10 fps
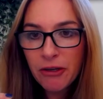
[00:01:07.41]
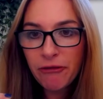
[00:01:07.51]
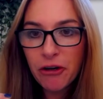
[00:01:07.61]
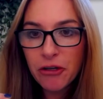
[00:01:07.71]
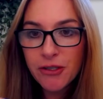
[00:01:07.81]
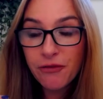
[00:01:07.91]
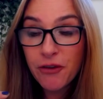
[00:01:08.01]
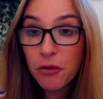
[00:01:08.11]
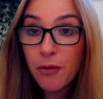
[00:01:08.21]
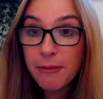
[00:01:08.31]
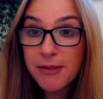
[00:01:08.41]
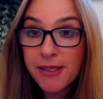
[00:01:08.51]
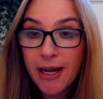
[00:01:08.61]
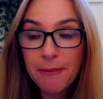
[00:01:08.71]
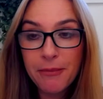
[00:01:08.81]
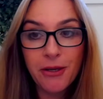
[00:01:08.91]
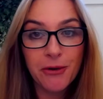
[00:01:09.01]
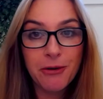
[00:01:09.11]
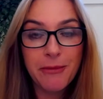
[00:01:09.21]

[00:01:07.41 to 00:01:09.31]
photos for your website, but you want to